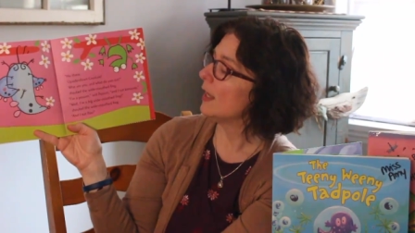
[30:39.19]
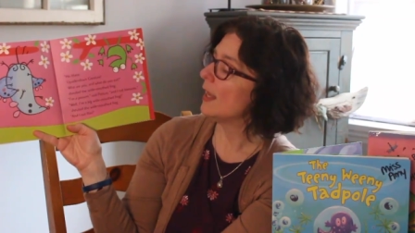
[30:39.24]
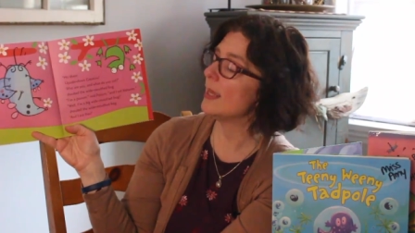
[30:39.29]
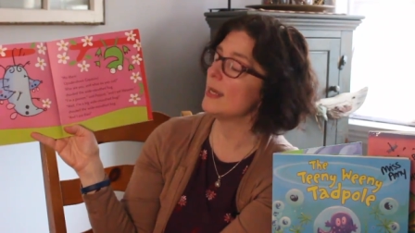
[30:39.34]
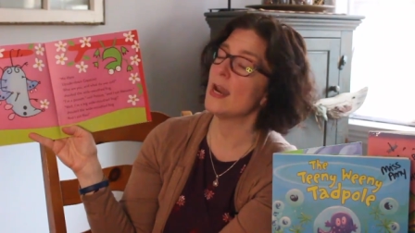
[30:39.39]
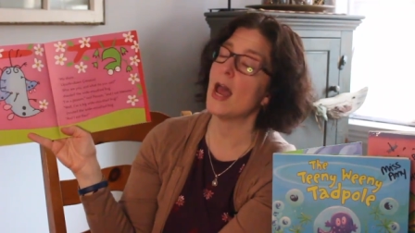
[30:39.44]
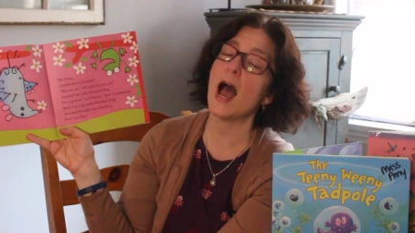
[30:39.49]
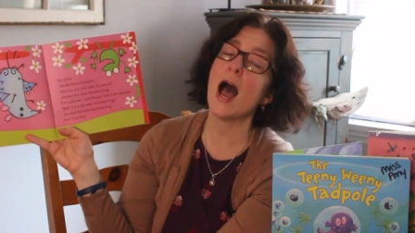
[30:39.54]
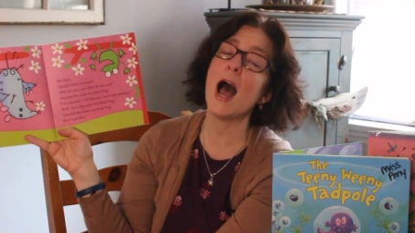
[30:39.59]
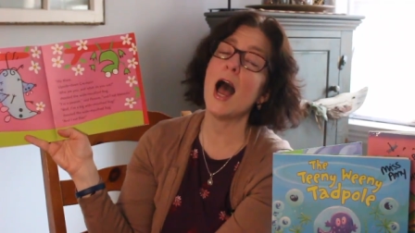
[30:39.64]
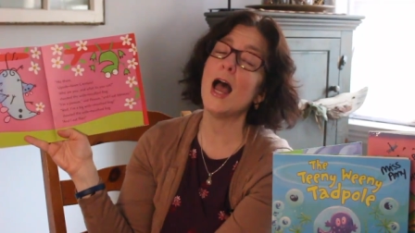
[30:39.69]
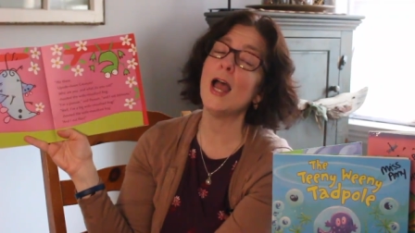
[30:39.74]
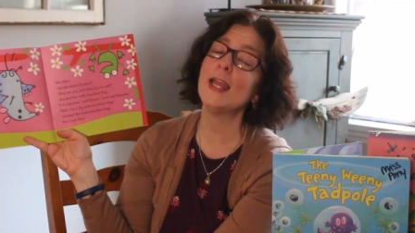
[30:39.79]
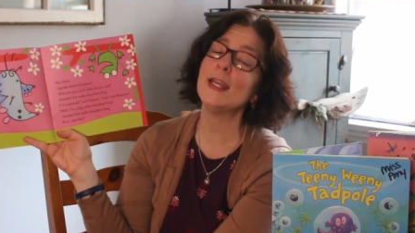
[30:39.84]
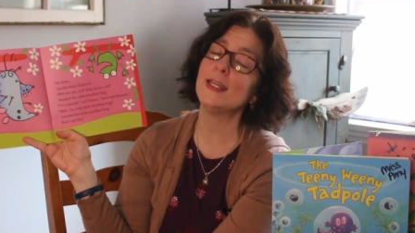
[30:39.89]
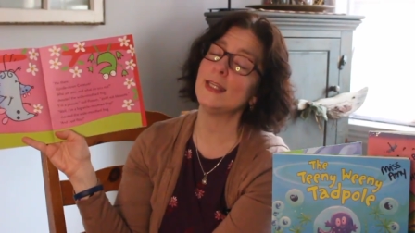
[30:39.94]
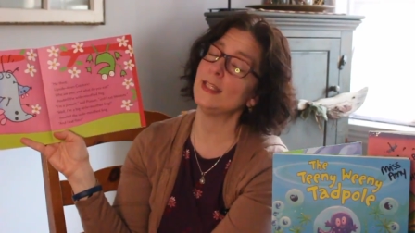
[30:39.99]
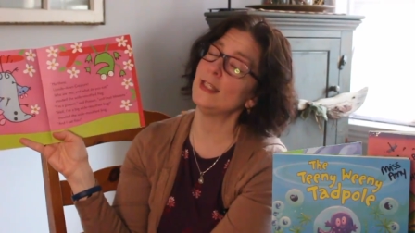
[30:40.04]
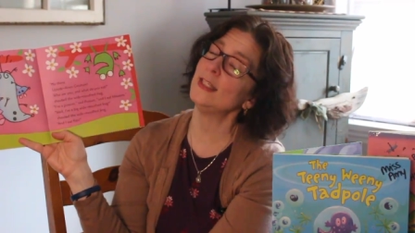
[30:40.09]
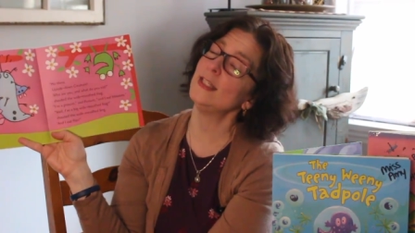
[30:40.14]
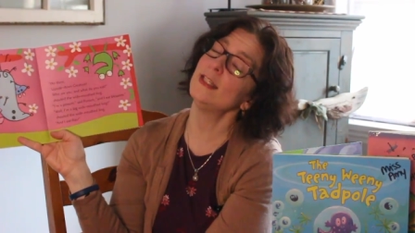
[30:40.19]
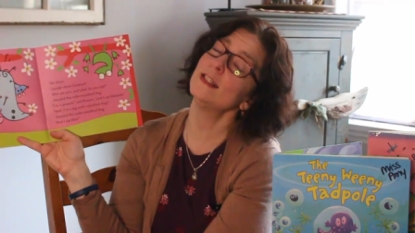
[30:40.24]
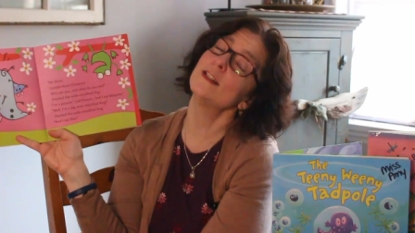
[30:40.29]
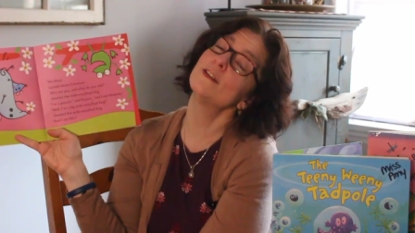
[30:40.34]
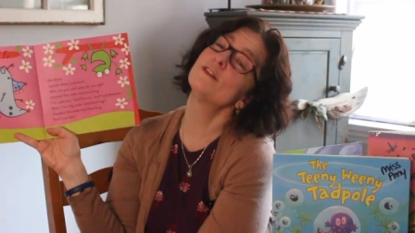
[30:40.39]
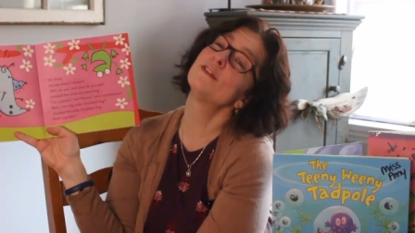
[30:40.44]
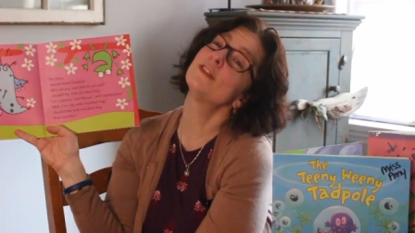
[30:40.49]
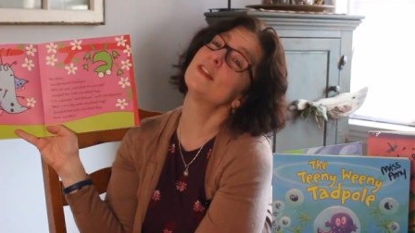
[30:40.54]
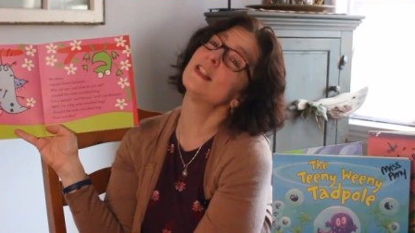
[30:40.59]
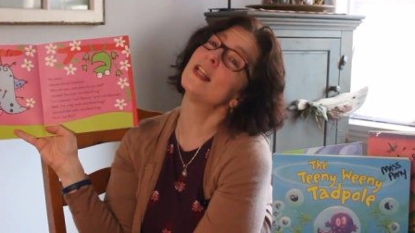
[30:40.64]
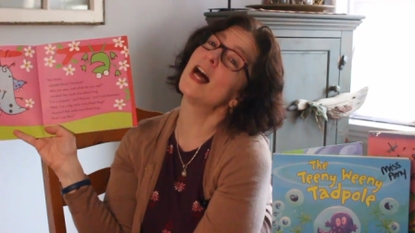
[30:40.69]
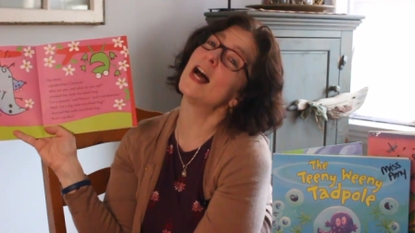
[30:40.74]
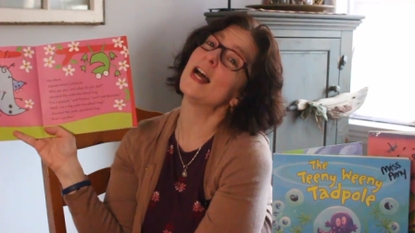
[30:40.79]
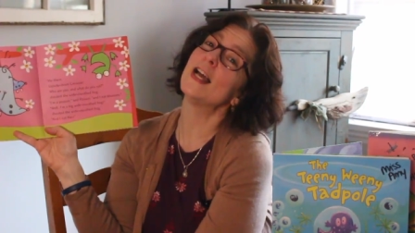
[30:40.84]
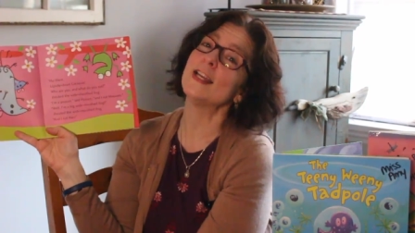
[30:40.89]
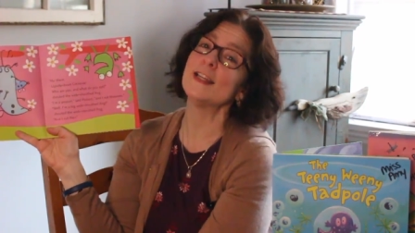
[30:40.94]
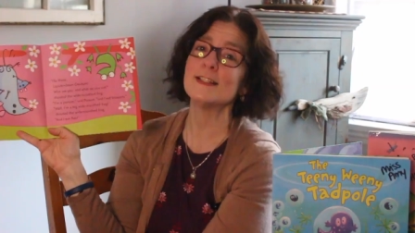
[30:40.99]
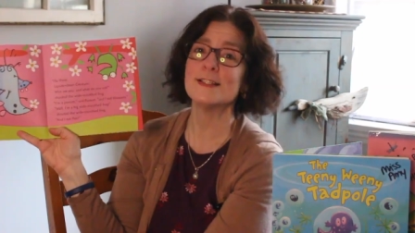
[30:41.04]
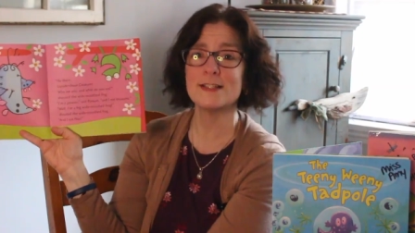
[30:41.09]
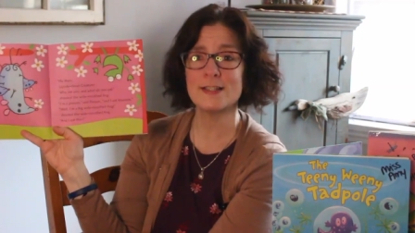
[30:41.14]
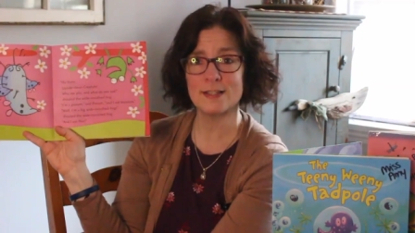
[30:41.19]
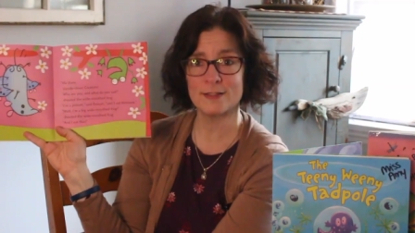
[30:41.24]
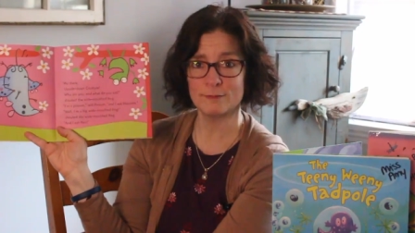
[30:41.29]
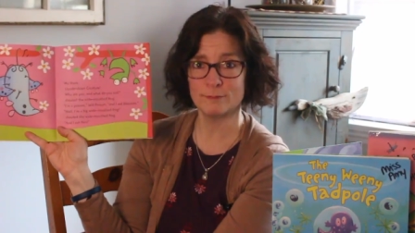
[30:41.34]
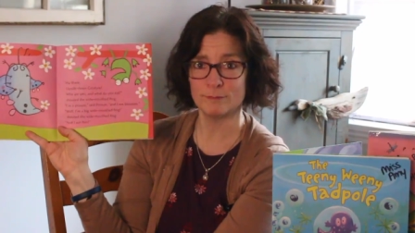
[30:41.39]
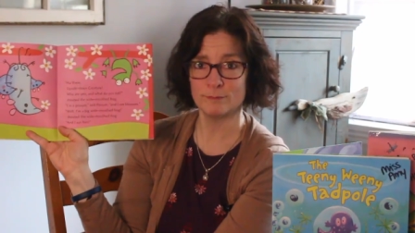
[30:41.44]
and I eat flies.